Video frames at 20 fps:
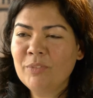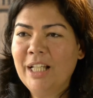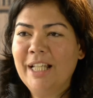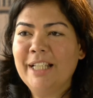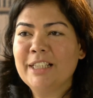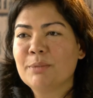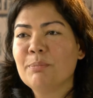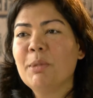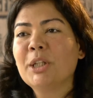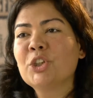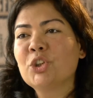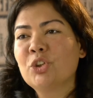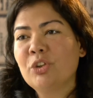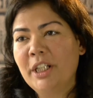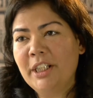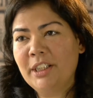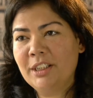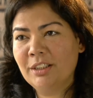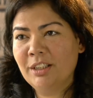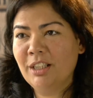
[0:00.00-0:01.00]
is much
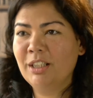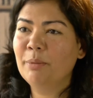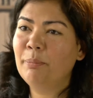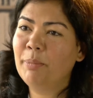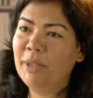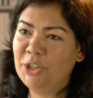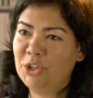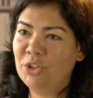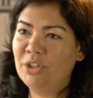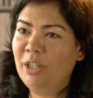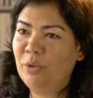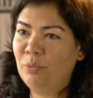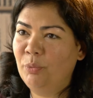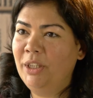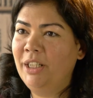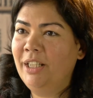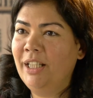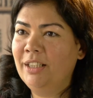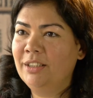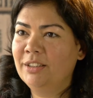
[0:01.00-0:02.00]
greater than the pleasure that we
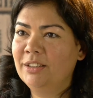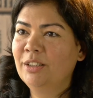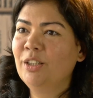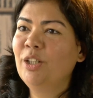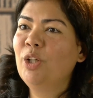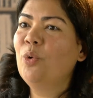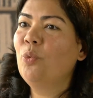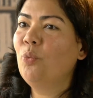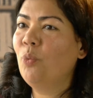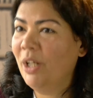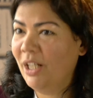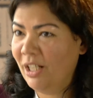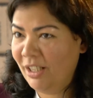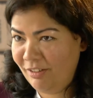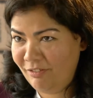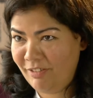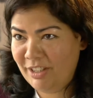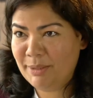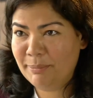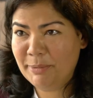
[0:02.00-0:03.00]
get when our
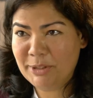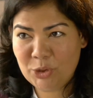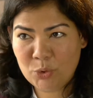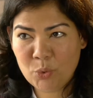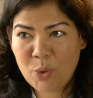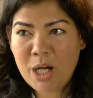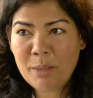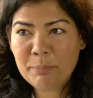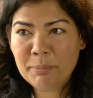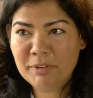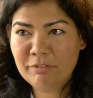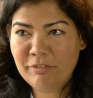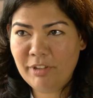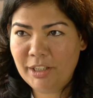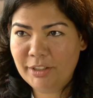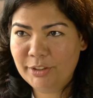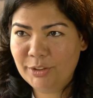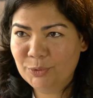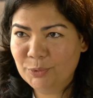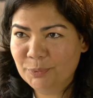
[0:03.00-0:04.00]
investments go up in
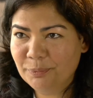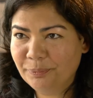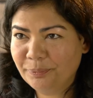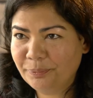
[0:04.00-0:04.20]
value.